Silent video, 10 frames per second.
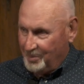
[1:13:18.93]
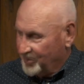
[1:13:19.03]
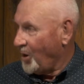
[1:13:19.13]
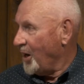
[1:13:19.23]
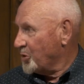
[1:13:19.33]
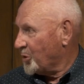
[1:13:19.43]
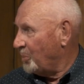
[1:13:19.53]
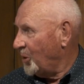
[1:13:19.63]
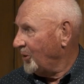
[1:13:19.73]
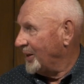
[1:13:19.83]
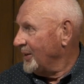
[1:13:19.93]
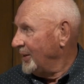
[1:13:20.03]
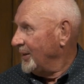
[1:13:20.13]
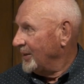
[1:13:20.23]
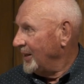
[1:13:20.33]
dodged the bullet.
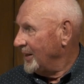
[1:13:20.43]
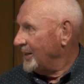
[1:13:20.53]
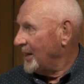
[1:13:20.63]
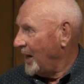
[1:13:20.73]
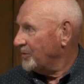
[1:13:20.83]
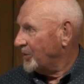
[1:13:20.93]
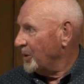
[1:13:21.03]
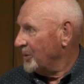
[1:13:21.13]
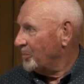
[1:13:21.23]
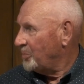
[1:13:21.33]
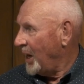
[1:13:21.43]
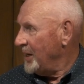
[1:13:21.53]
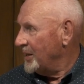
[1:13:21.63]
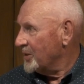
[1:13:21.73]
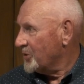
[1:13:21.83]
They didn't have to pay
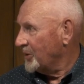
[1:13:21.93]
this.